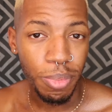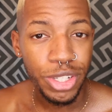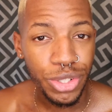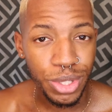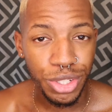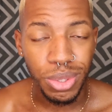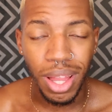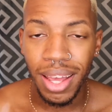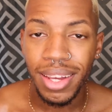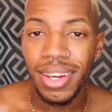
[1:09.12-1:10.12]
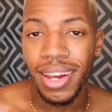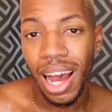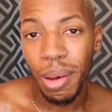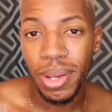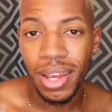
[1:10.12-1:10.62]
be sure to like,
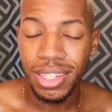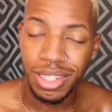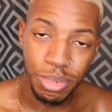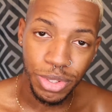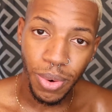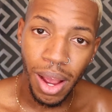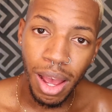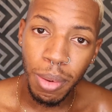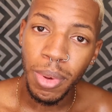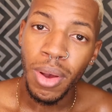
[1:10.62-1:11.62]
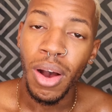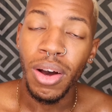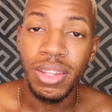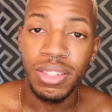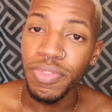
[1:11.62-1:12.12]
comment, and subscribe
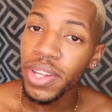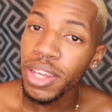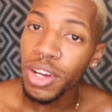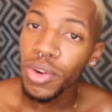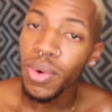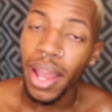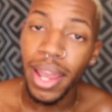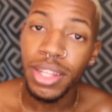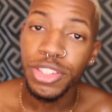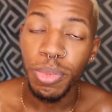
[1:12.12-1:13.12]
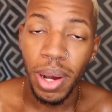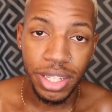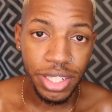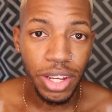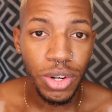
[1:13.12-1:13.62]
on this video and to my
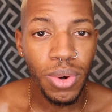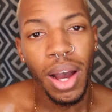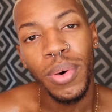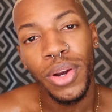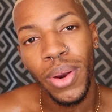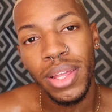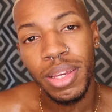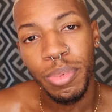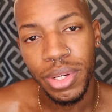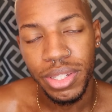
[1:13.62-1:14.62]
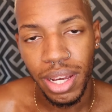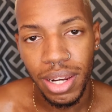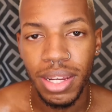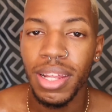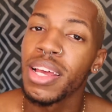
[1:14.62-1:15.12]
channel. I would greatly appreciate
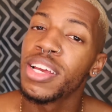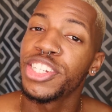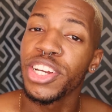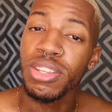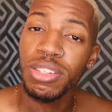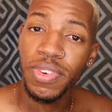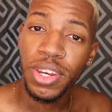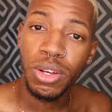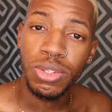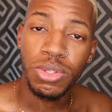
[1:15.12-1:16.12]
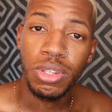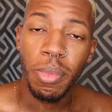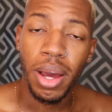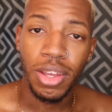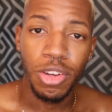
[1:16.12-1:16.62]
it. Share this video to
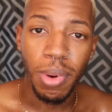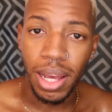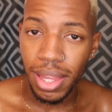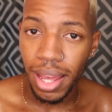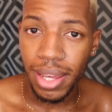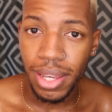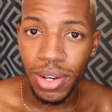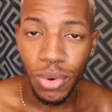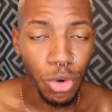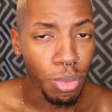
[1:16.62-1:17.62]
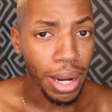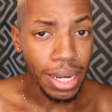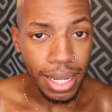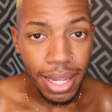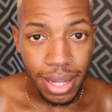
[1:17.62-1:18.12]
somebody who might like it or who
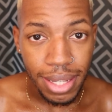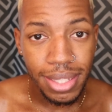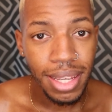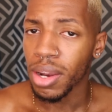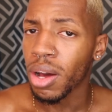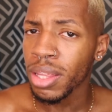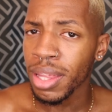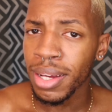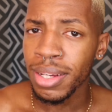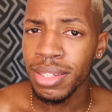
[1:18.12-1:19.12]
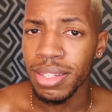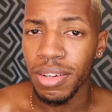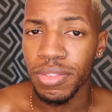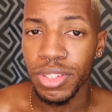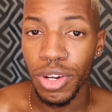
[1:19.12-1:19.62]
might need it and all of that good
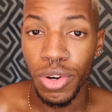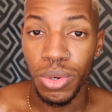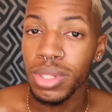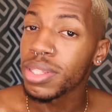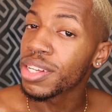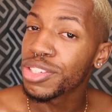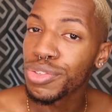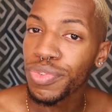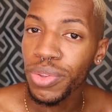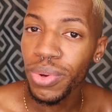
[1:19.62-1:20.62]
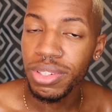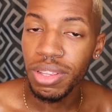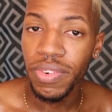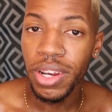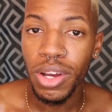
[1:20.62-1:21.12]
stuff. So stay tuned for the rest of
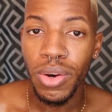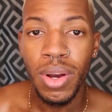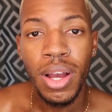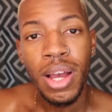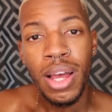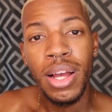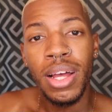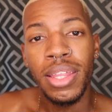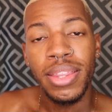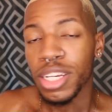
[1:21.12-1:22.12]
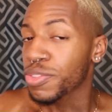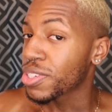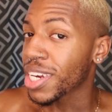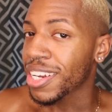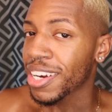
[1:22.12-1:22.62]
the video. Thanks for
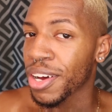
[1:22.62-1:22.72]
checking it